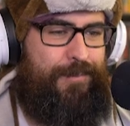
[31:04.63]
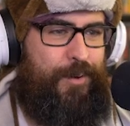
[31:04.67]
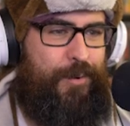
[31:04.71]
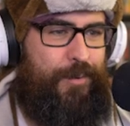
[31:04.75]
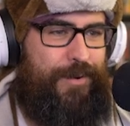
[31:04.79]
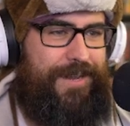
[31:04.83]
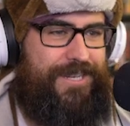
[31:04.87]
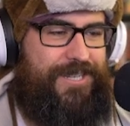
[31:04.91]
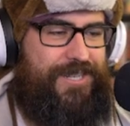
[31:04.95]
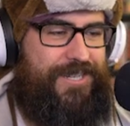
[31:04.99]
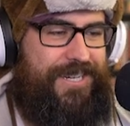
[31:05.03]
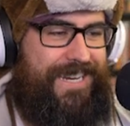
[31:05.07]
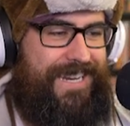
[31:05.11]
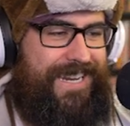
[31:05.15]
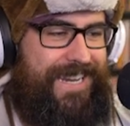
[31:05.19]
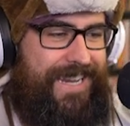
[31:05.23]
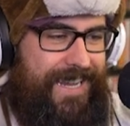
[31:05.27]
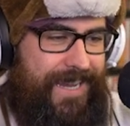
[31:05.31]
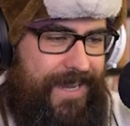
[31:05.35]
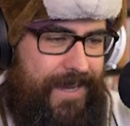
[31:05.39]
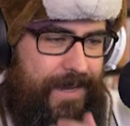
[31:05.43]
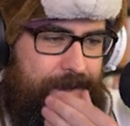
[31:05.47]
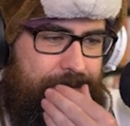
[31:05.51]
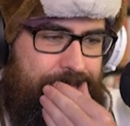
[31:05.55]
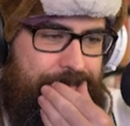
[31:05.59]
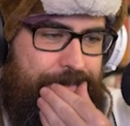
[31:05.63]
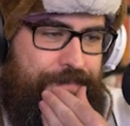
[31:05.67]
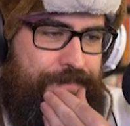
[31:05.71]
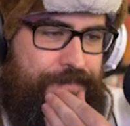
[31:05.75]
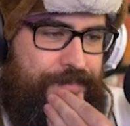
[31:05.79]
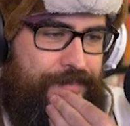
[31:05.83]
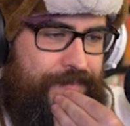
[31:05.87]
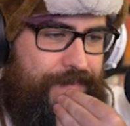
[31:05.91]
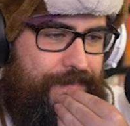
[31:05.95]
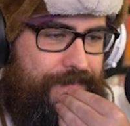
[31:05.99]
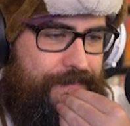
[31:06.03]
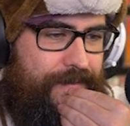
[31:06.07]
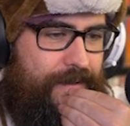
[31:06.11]
it, Shuichi. Fucking
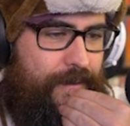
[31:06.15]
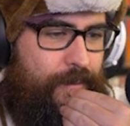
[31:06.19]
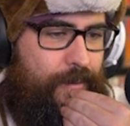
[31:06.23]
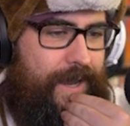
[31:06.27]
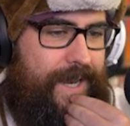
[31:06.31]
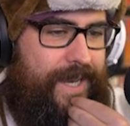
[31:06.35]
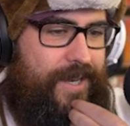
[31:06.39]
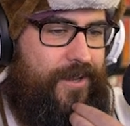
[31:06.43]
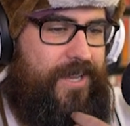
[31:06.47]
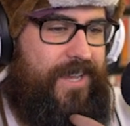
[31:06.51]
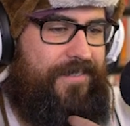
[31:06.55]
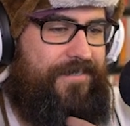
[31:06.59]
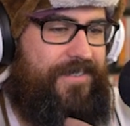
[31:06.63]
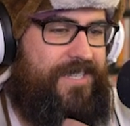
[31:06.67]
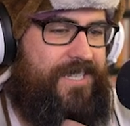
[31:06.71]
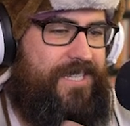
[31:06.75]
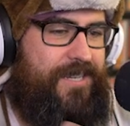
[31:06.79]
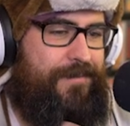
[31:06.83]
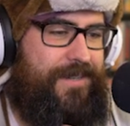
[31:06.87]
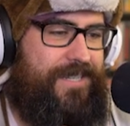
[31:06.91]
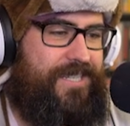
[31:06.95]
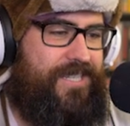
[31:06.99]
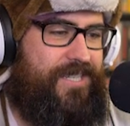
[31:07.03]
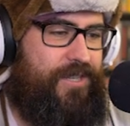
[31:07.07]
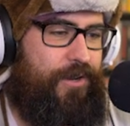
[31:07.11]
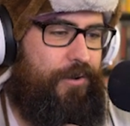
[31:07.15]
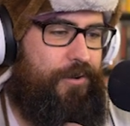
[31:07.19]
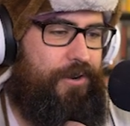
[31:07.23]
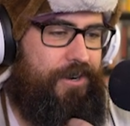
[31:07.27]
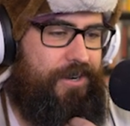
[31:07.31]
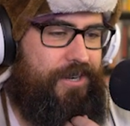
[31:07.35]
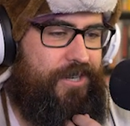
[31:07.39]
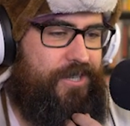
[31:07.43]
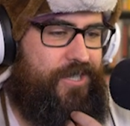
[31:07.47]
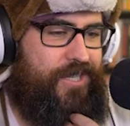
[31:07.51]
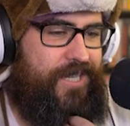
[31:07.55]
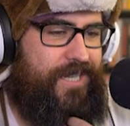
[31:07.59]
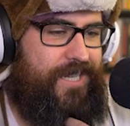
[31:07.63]
slugs. Why didn't you give this to me
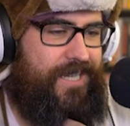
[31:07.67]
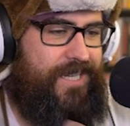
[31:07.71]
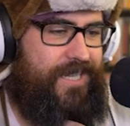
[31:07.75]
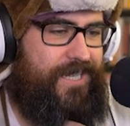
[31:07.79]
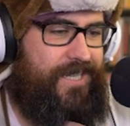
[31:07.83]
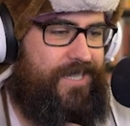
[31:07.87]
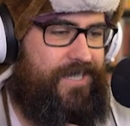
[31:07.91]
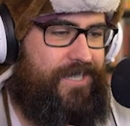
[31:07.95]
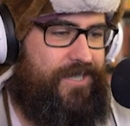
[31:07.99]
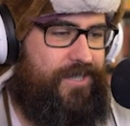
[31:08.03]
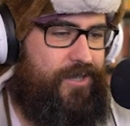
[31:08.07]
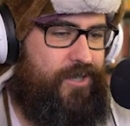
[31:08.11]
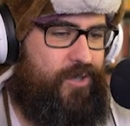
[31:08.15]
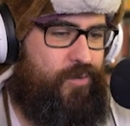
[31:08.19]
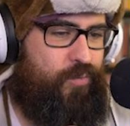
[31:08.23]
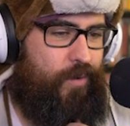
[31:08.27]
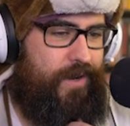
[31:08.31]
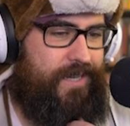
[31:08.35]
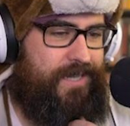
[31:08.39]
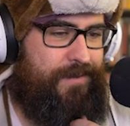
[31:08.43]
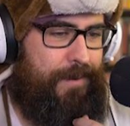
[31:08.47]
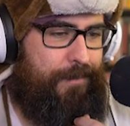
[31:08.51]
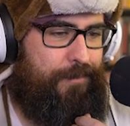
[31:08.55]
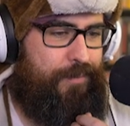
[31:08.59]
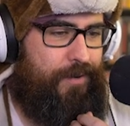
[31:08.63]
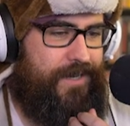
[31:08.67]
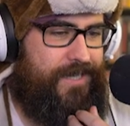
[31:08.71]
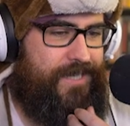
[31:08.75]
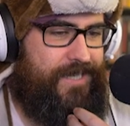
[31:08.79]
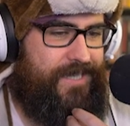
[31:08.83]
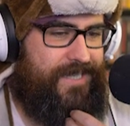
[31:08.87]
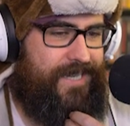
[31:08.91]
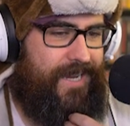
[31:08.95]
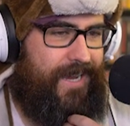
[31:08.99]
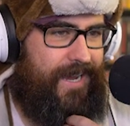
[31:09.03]
sooner? Jeez, you just wasted my precious